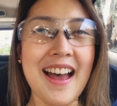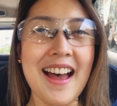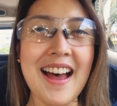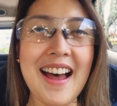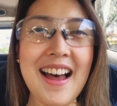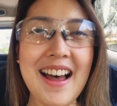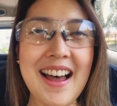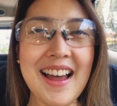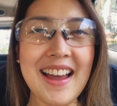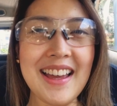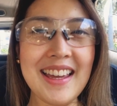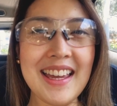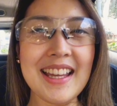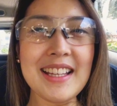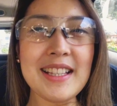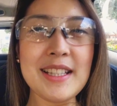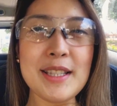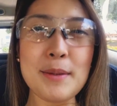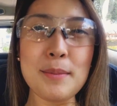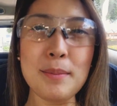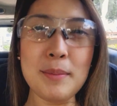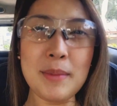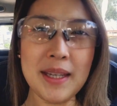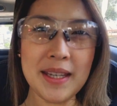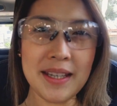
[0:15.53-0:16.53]
Hi,
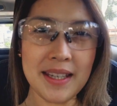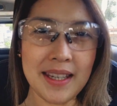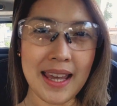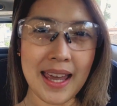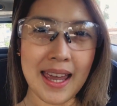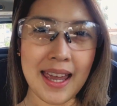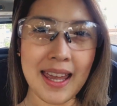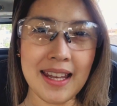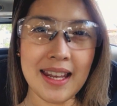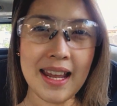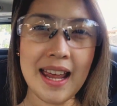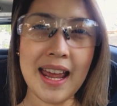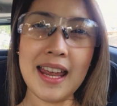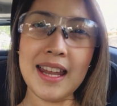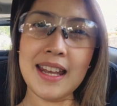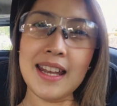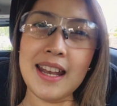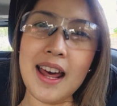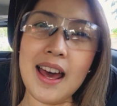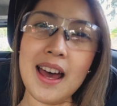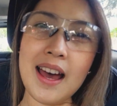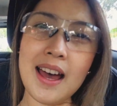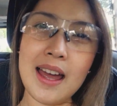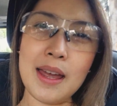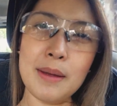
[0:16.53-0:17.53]
it's me again, and
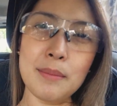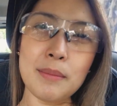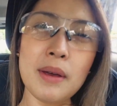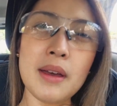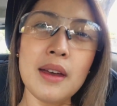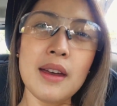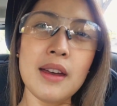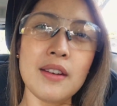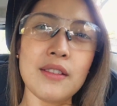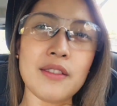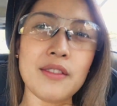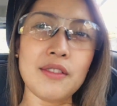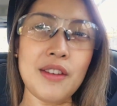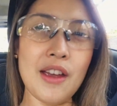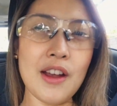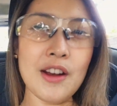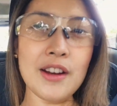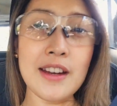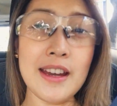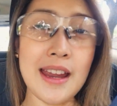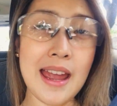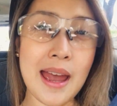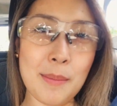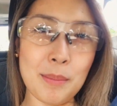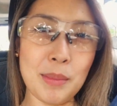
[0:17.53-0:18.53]
I'm
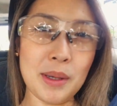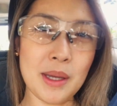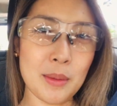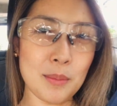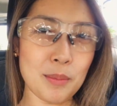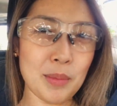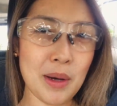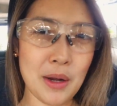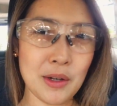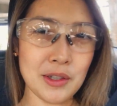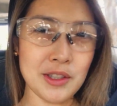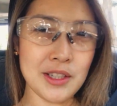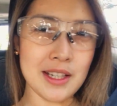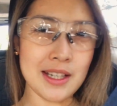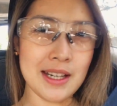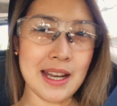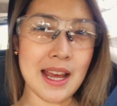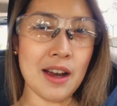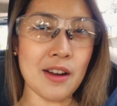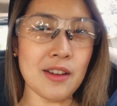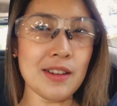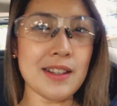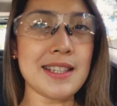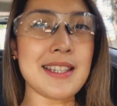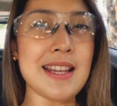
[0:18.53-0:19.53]
very happy and proud to
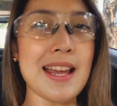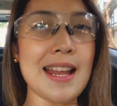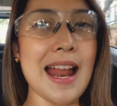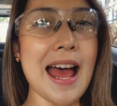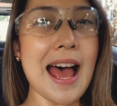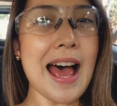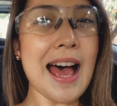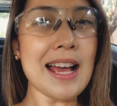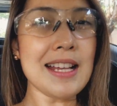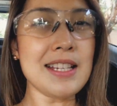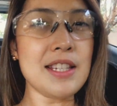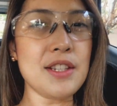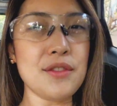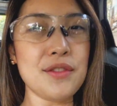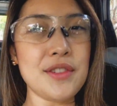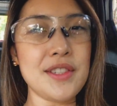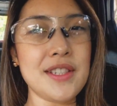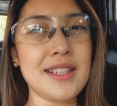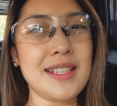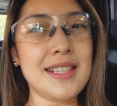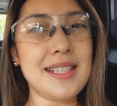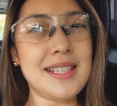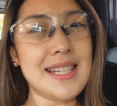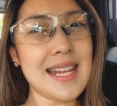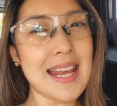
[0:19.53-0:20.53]
announce that as of
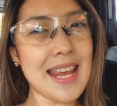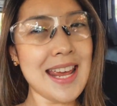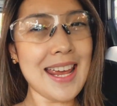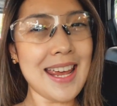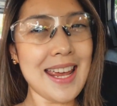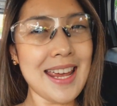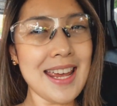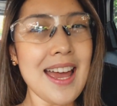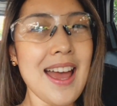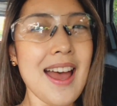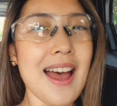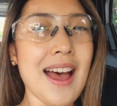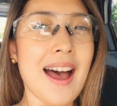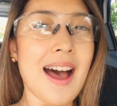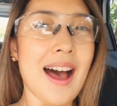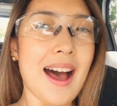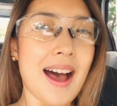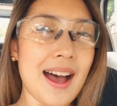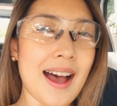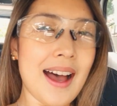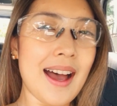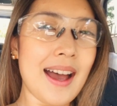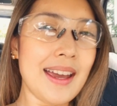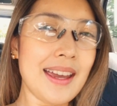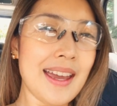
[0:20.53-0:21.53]
today,
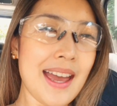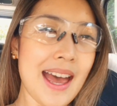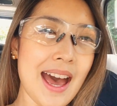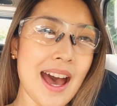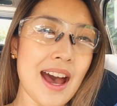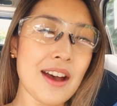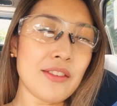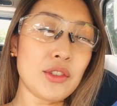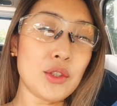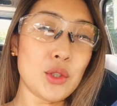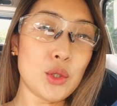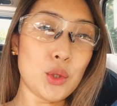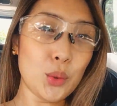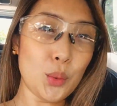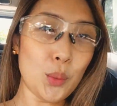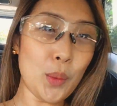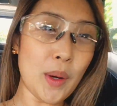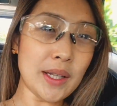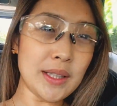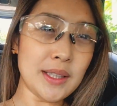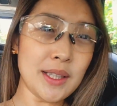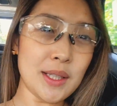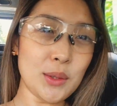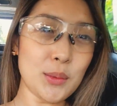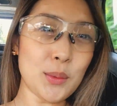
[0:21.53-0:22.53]
I have
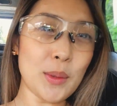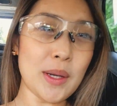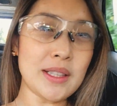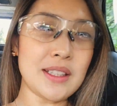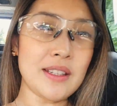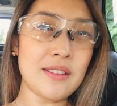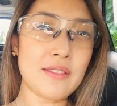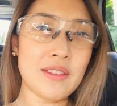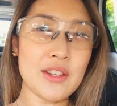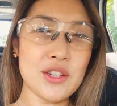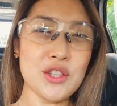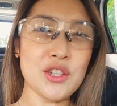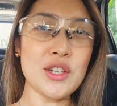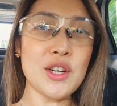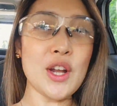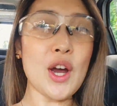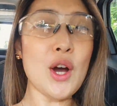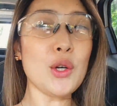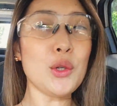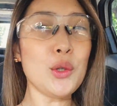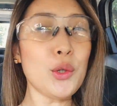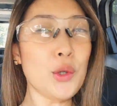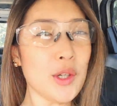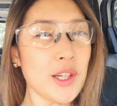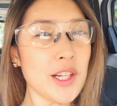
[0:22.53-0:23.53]
20/20 vision
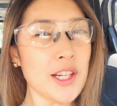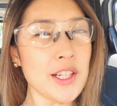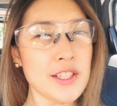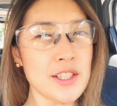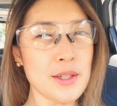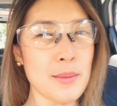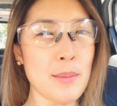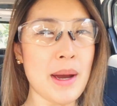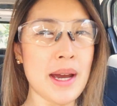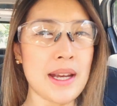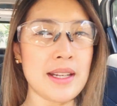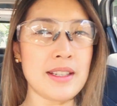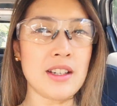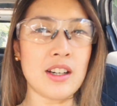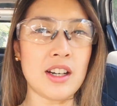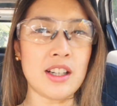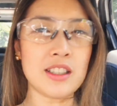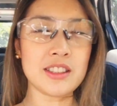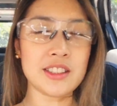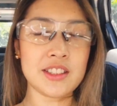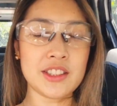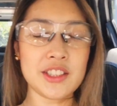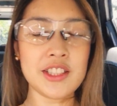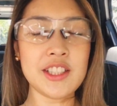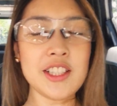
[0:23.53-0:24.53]
according to my
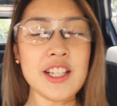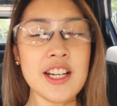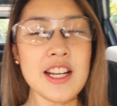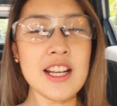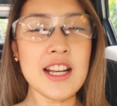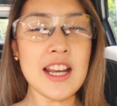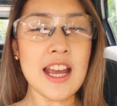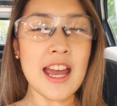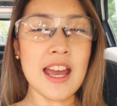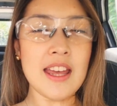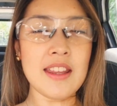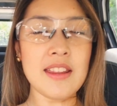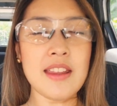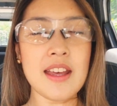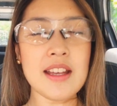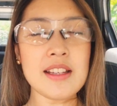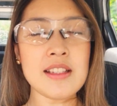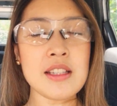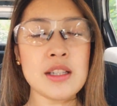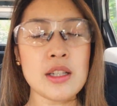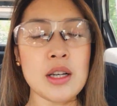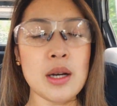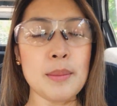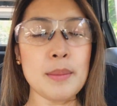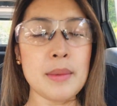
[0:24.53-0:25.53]
doctor, and
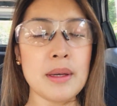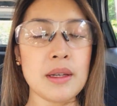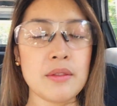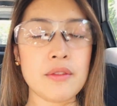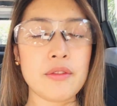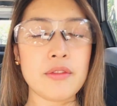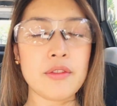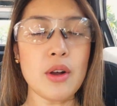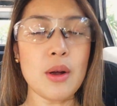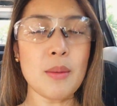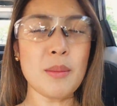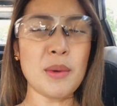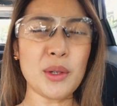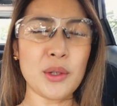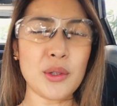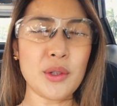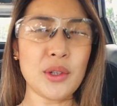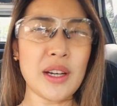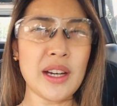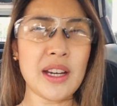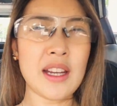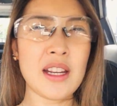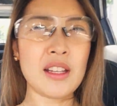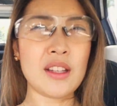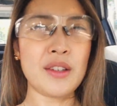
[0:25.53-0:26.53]
that's coming from a
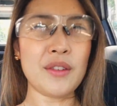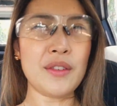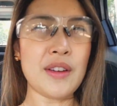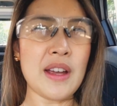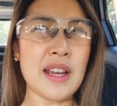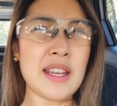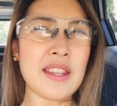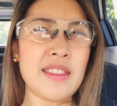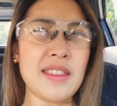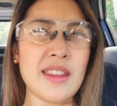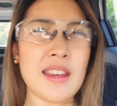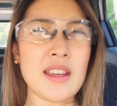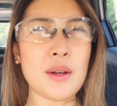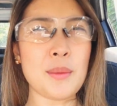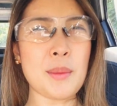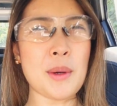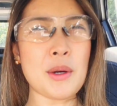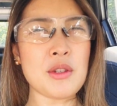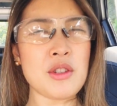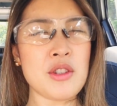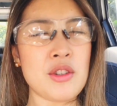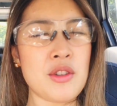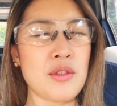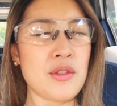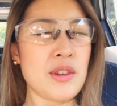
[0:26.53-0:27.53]
grade of, I think, about
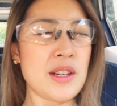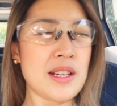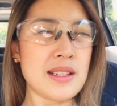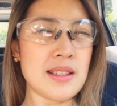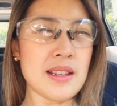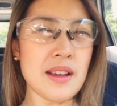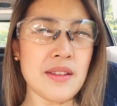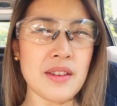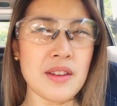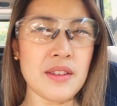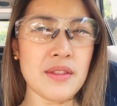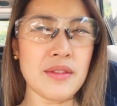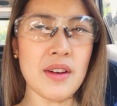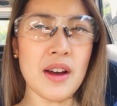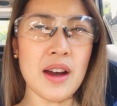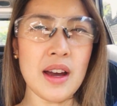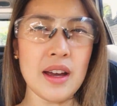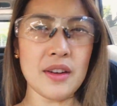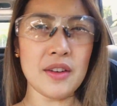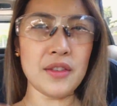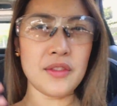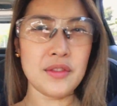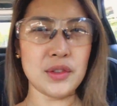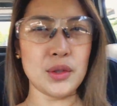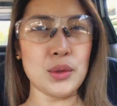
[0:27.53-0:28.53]

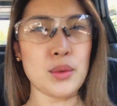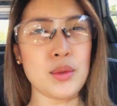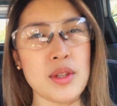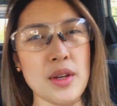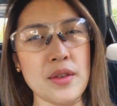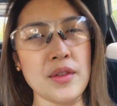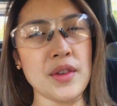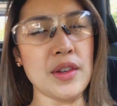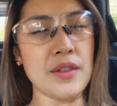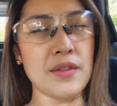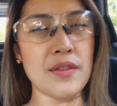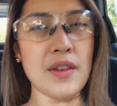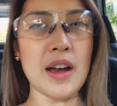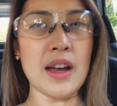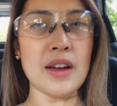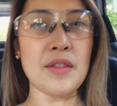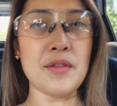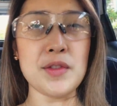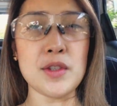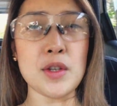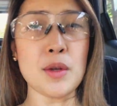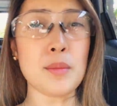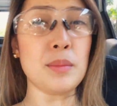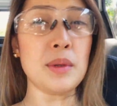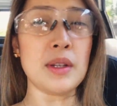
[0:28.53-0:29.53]
375, 275,
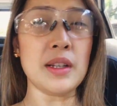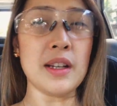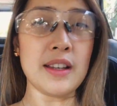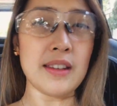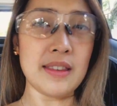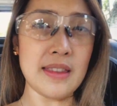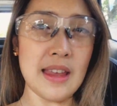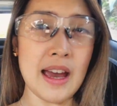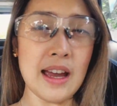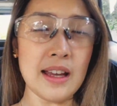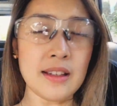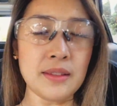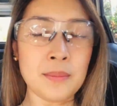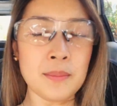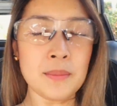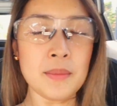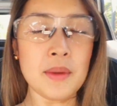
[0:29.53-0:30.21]
something like that.